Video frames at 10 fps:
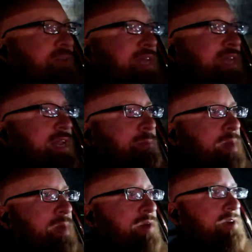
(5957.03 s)
getting
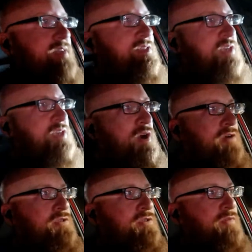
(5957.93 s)
better
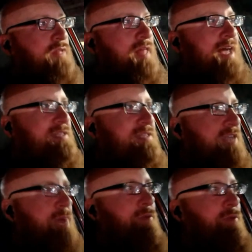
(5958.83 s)
Instacarts over the last
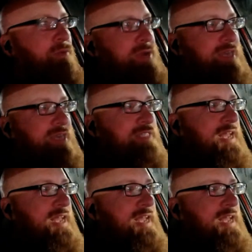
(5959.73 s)
couple of weeks than I